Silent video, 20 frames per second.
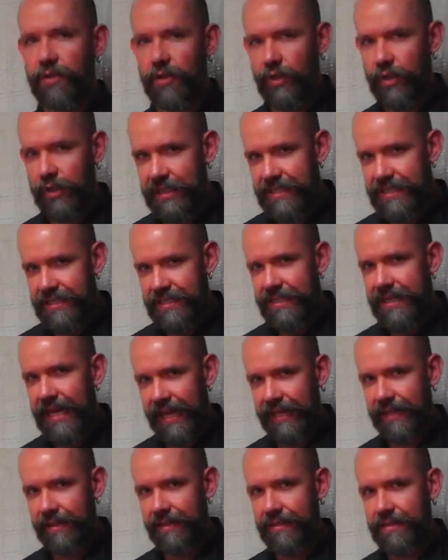of good
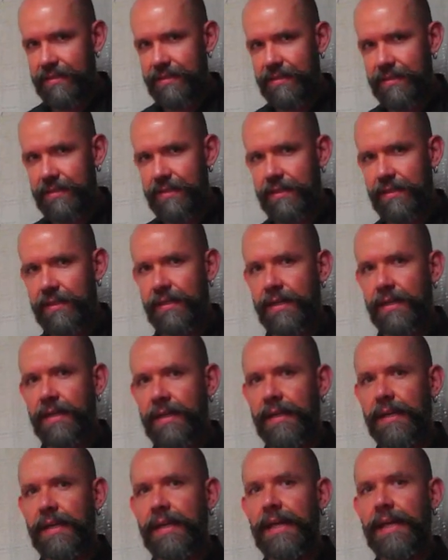sense,
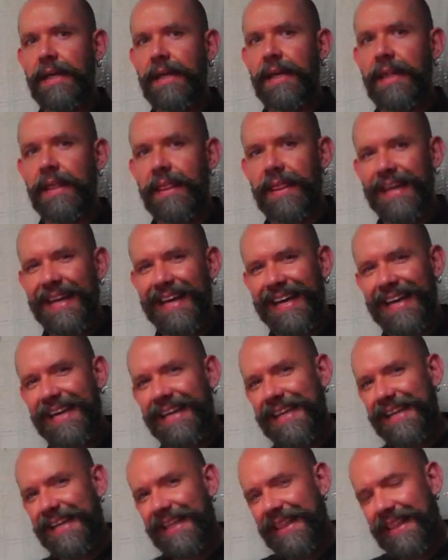
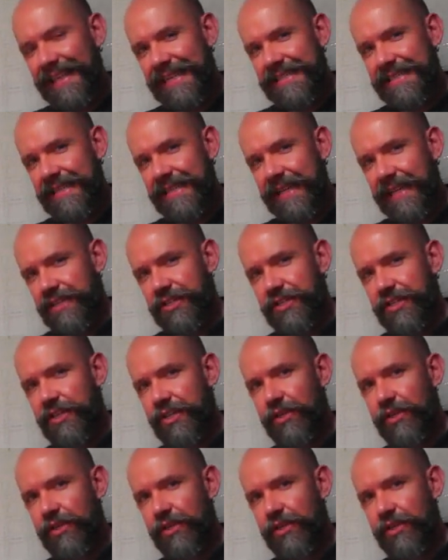then this